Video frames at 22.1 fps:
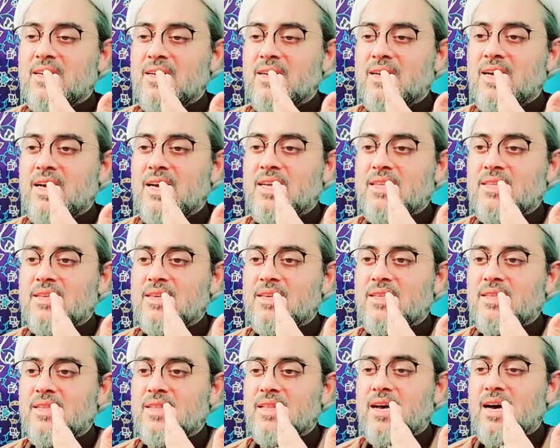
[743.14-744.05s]
and
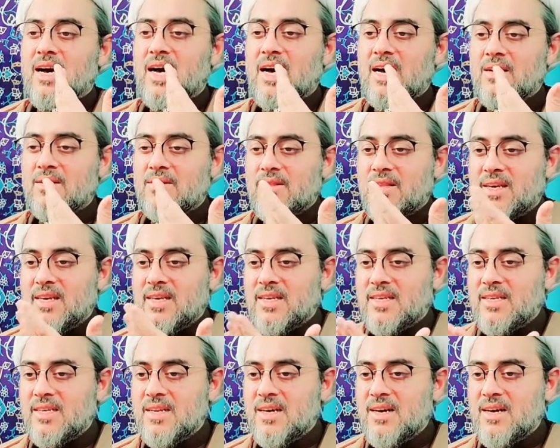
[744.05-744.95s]
in
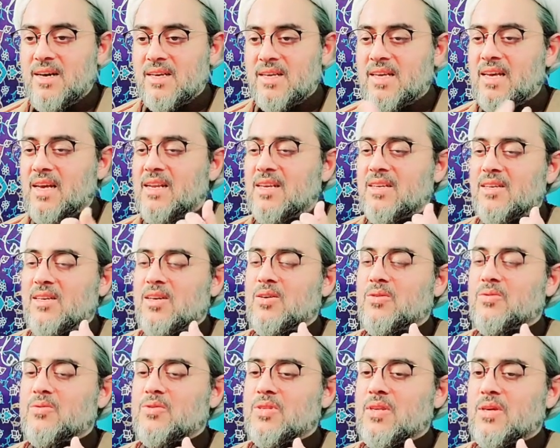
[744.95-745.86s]
A'tayna kal
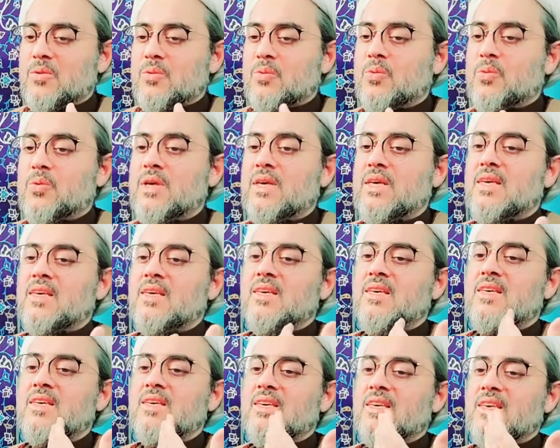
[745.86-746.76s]
Kawthar,
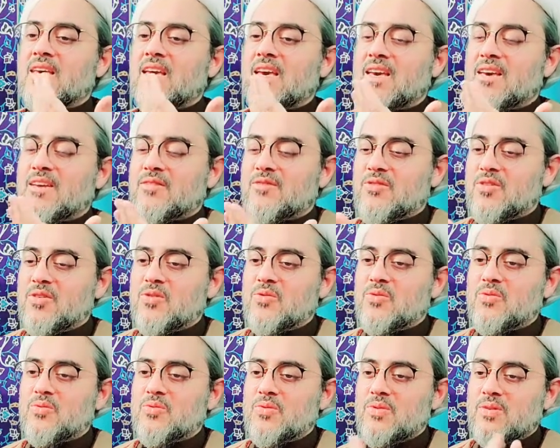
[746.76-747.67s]
we gave
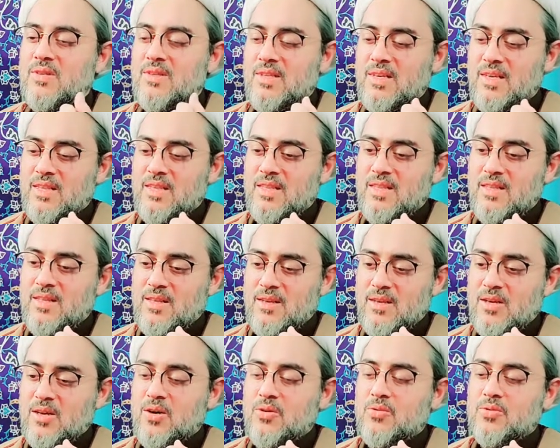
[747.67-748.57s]
you in the
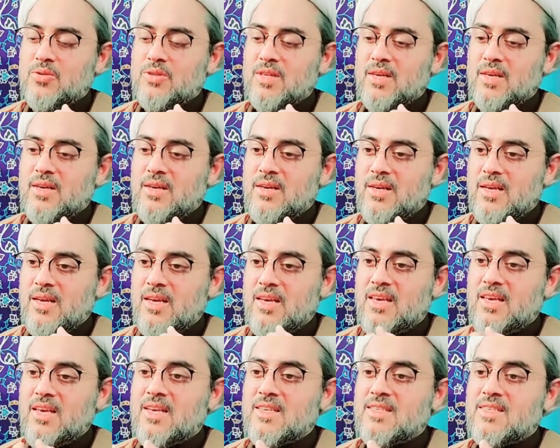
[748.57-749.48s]
Kawthar.
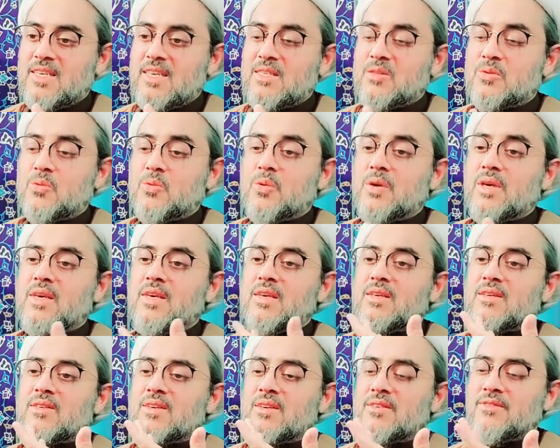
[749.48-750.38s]
Here says
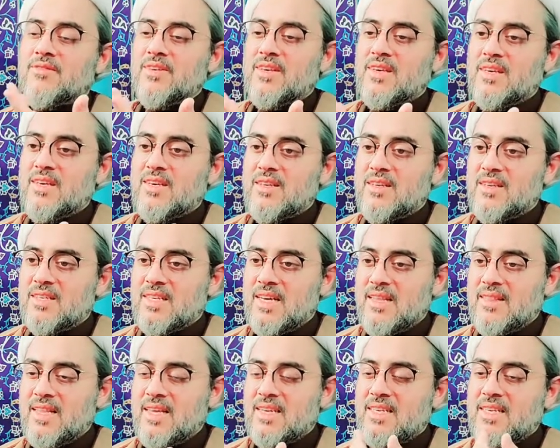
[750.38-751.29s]
we revealed,
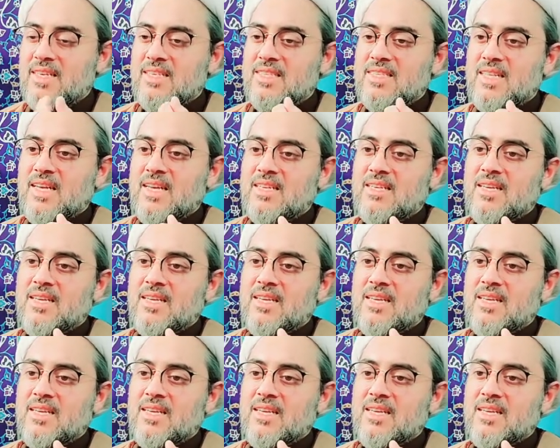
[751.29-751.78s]
and that is that